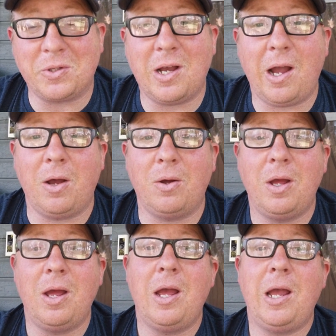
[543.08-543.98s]
with Kyle,
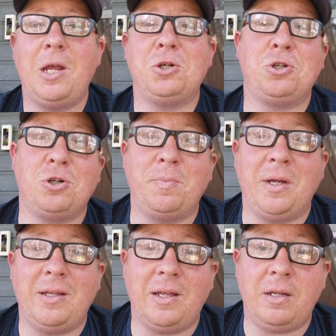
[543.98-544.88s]
he assured
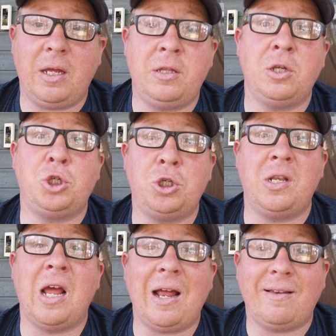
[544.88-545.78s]
me that this
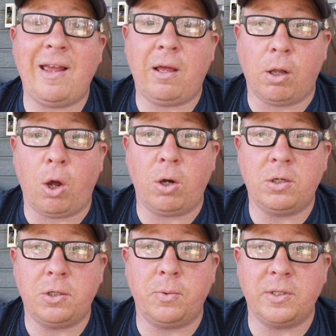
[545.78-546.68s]
should not take
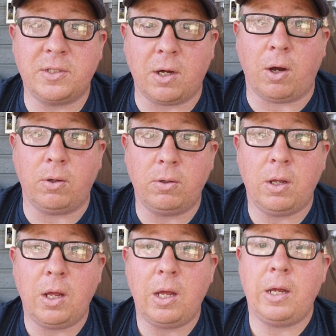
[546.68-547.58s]
long to install.
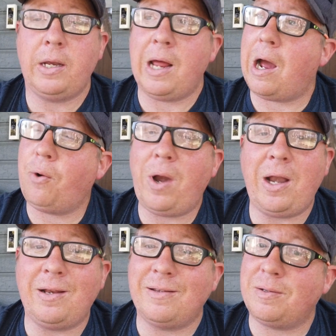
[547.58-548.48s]
Now, I
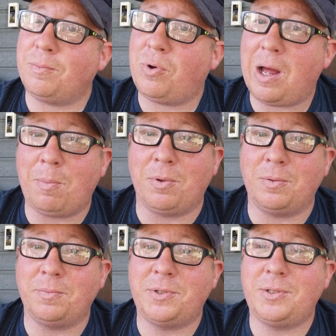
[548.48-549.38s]
ran into some
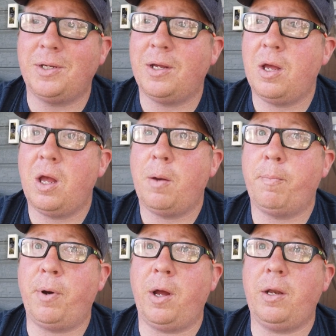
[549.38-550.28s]
problems,
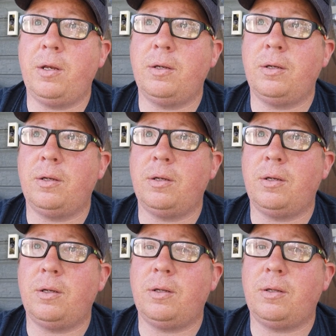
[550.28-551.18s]
but
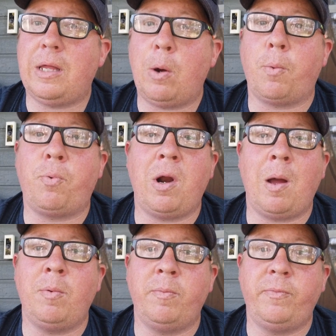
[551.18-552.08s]
they were
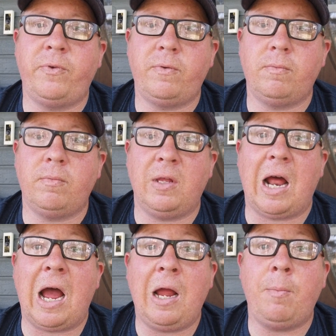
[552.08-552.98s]
problems
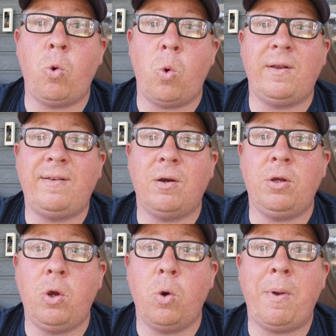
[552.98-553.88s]
that I am going to tell
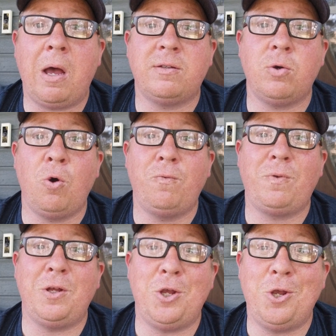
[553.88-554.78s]
you about, so
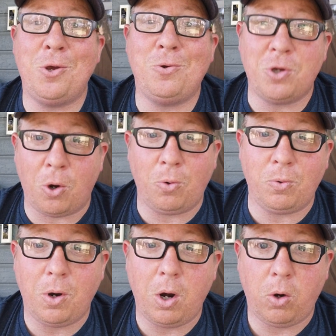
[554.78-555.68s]
hopefully you
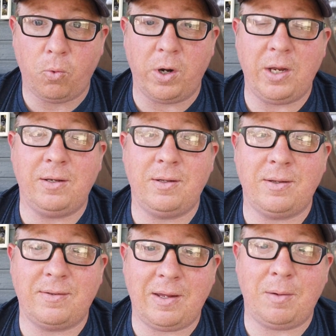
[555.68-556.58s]
don't run into
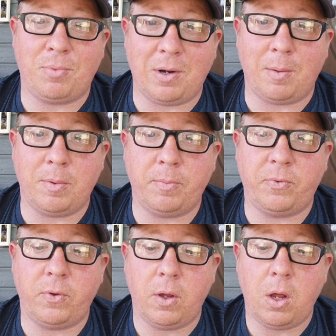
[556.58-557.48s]
the same
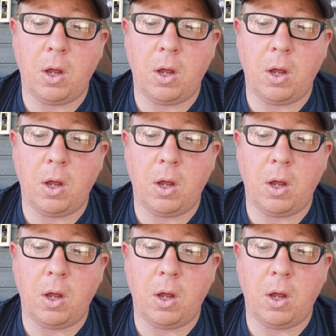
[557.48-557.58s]
problems.